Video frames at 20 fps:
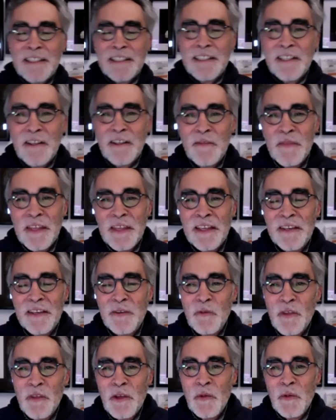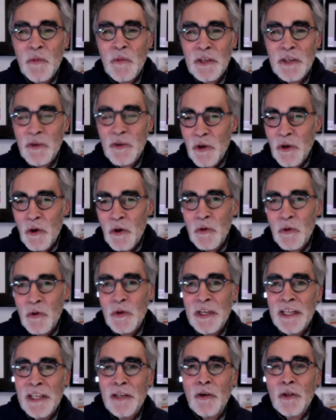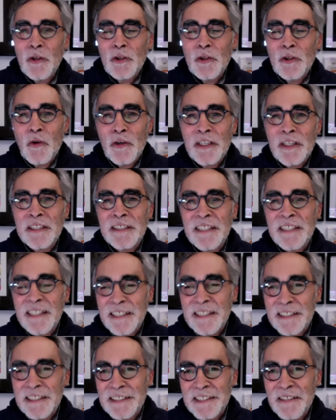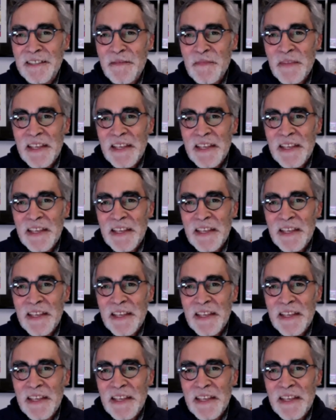um, that uh, we don't know who Eloy Torrez is,